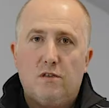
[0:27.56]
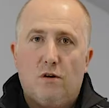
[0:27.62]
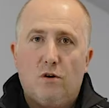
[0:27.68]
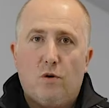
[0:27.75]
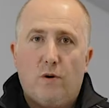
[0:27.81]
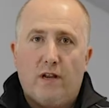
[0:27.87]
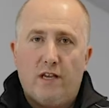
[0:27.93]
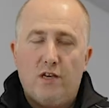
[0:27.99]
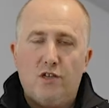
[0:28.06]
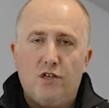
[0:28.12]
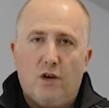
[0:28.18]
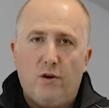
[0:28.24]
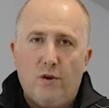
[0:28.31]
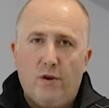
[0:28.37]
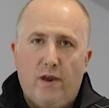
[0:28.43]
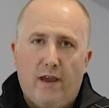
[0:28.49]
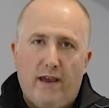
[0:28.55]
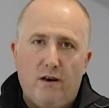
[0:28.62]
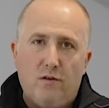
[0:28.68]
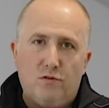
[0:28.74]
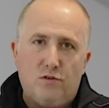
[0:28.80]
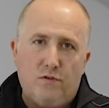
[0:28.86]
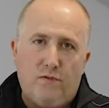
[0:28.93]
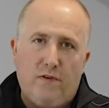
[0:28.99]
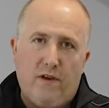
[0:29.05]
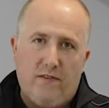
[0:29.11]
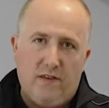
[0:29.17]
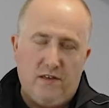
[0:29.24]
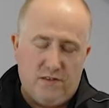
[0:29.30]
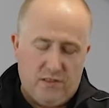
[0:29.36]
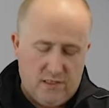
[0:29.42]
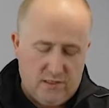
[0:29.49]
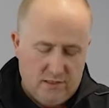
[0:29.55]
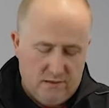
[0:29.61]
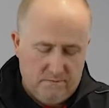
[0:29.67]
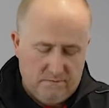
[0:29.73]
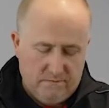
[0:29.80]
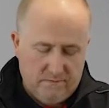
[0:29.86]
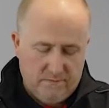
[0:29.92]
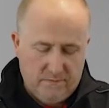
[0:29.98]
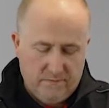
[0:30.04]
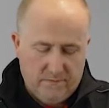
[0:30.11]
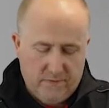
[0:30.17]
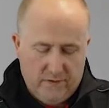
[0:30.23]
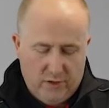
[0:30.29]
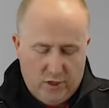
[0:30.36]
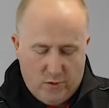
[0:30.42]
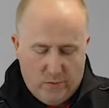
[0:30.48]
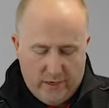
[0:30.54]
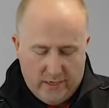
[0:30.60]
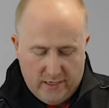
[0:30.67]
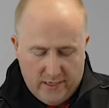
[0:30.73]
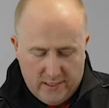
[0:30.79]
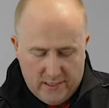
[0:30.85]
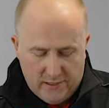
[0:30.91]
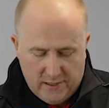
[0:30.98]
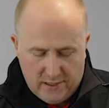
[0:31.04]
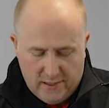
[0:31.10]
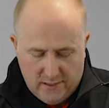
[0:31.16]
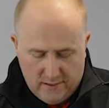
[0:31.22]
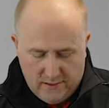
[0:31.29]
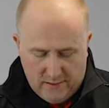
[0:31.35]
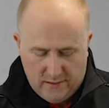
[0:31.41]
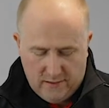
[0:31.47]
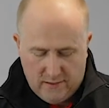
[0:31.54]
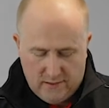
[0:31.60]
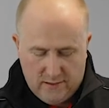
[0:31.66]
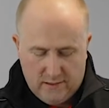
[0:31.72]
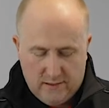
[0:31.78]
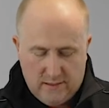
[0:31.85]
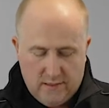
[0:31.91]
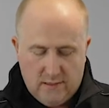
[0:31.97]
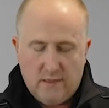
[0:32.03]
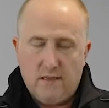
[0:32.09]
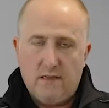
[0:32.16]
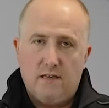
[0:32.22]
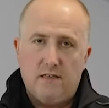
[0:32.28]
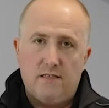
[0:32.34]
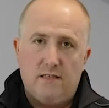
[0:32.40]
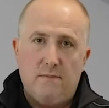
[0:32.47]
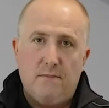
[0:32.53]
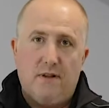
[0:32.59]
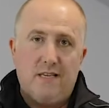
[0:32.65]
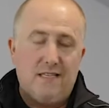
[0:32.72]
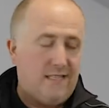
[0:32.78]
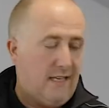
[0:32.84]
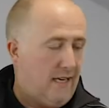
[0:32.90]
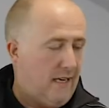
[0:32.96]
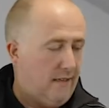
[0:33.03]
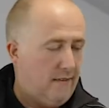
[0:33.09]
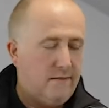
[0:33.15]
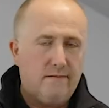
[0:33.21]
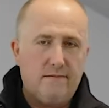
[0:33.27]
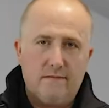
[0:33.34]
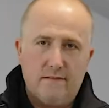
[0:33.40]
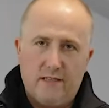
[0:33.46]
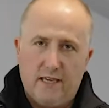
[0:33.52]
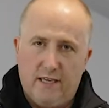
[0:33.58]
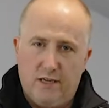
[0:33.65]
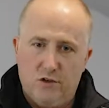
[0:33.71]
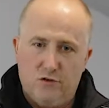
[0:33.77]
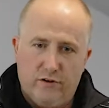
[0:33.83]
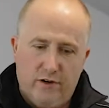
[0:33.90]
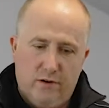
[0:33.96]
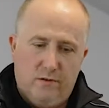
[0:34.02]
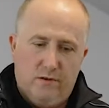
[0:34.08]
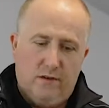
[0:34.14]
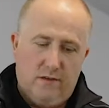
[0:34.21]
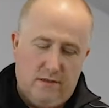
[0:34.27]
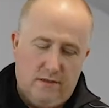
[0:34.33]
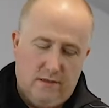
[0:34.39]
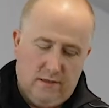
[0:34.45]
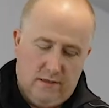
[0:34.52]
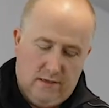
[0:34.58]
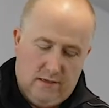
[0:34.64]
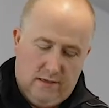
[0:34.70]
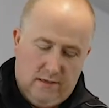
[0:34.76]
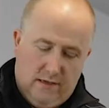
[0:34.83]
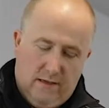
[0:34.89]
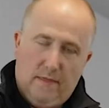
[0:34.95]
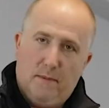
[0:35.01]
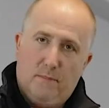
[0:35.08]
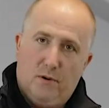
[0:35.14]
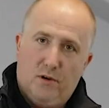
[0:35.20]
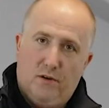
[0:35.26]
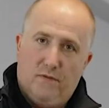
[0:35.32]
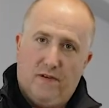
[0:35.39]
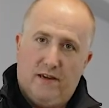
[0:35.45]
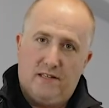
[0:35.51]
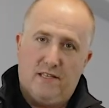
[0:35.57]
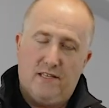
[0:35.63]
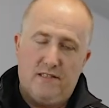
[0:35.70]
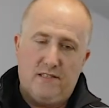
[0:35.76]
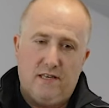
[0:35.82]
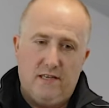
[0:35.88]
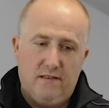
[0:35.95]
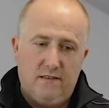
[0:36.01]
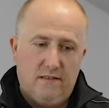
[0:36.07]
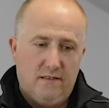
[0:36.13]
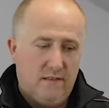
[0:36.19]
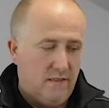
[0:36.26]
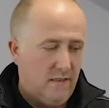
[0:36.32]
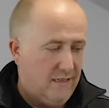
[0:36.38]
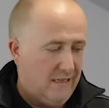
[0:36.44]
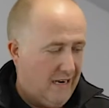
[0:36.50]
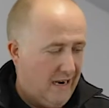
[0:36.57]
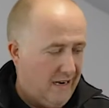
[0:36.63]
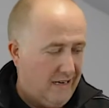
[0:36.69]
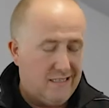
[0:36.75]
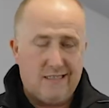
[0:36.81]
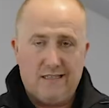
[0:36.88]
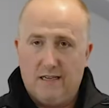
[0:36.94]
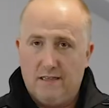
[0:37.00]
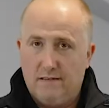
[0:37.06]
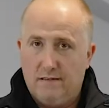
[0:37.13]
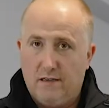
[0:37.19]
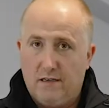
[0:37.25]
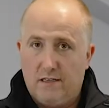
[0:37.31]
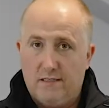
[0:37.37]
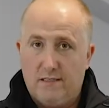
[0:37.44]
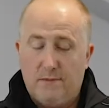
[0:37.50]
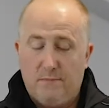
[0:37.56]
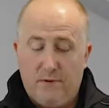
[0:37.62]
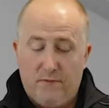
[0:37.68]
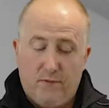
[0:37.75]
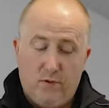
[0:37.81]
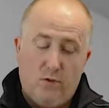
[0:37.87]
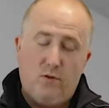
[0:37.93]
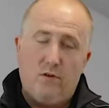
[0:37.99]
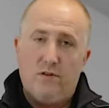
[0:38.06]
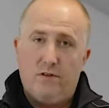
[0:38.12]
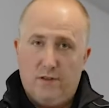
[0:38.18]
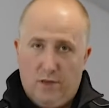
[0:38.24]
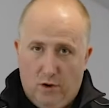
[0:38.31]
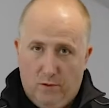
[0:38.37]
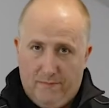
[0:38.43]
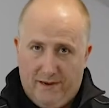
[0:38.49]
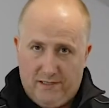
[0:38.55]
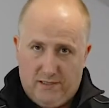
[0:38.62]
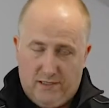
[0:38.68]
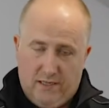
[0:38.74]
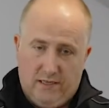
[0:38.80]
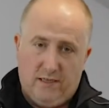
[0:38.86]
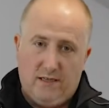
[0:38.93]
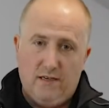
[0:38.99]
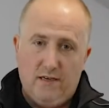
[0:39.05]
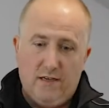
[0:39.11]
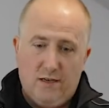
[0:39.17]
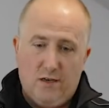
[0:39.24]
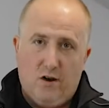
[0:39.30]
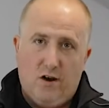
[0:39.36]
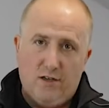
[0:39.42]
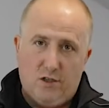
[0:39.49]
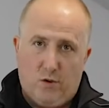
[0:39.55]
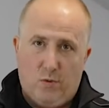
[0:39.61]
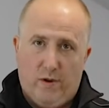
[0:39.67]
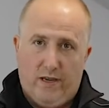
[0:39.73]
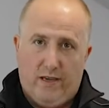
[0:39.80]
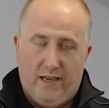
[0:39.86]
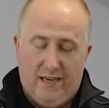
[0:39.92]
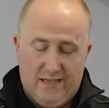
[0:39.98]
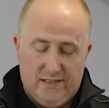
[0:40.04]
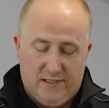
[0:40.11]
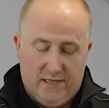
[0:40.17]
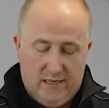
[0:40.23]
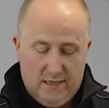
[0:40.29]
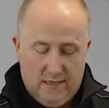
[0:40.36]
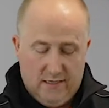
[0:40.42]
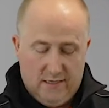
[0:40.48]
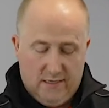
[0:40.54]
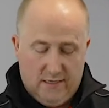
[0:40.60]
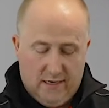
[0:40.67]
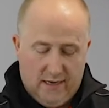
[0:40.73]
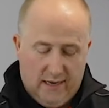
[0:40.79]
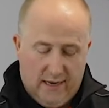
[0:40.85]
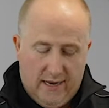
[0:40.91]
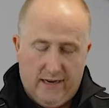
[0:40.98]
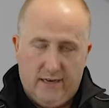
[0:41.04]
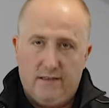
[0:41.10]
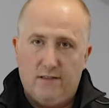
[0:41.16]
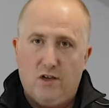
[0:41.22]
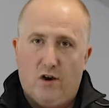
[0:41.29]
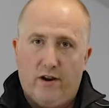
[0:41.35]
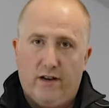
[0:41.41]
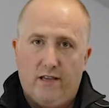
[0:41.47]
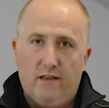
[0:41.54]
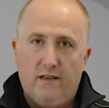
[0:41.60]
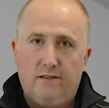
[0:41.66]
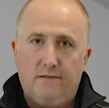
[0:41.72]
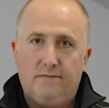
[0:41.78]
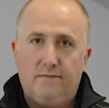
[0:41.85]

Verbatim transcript: So I'll quickly show you how to fit this system, very quick and easy, as simple as that get your drill, put your fixings in, and it's done. Like I said before, no mastic, nice, quick, easy, and tidy.